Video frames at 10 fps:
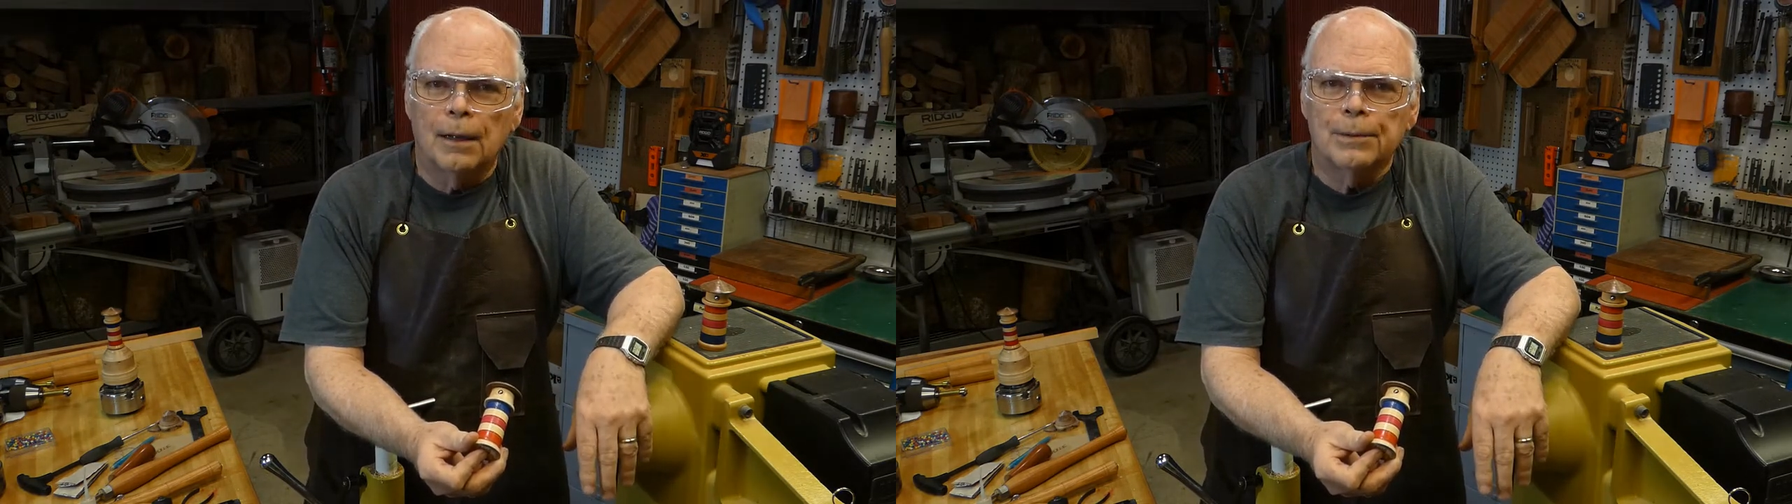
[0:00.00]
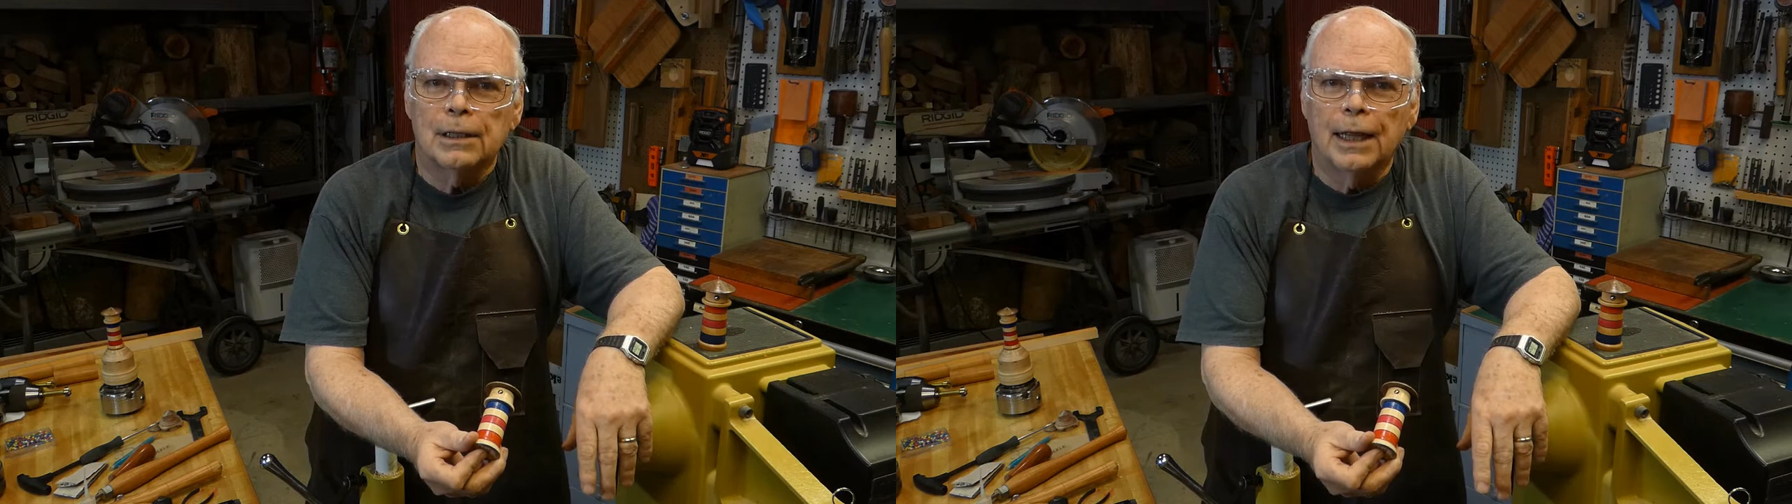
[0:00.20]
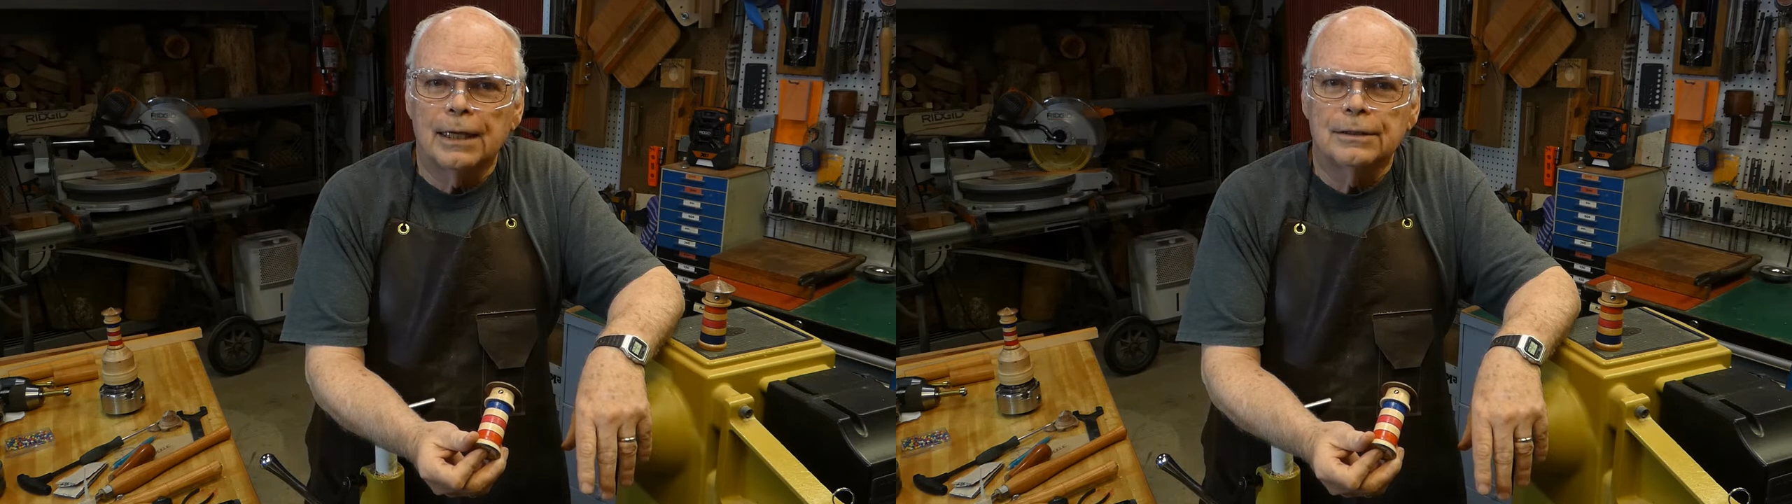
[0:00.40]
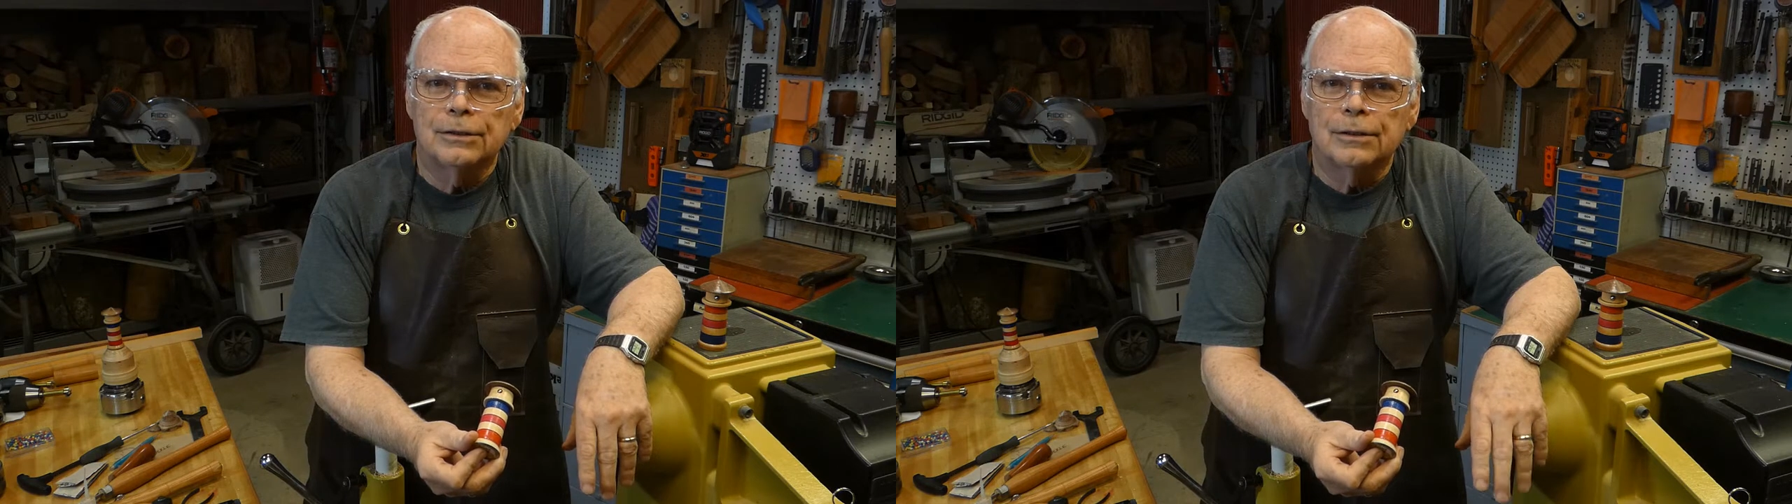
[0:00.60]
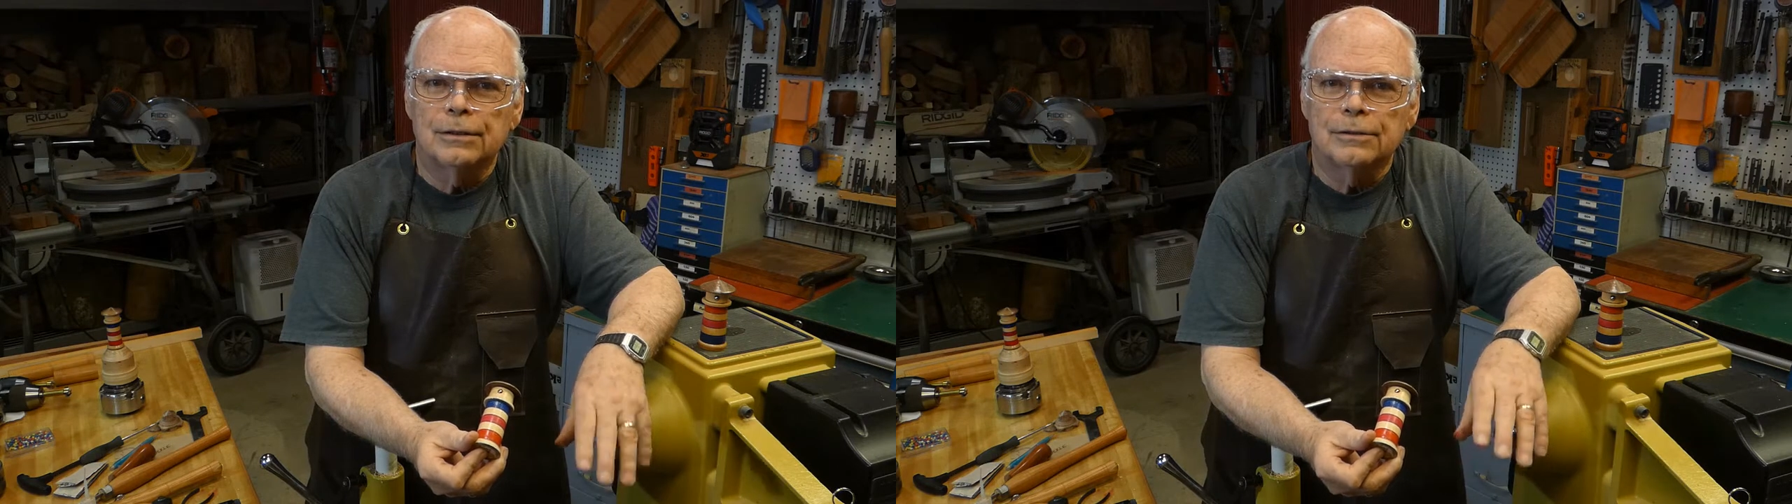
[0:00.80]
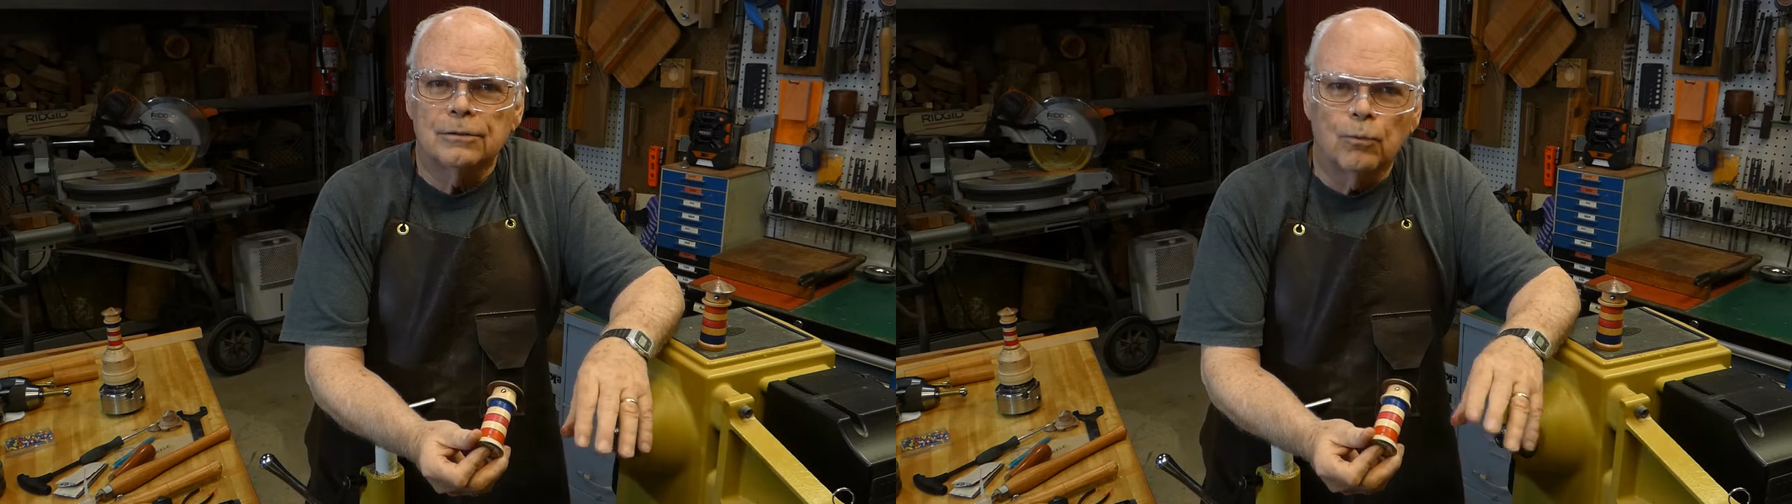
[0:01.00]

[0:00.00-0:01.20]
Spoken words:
I'll be glad to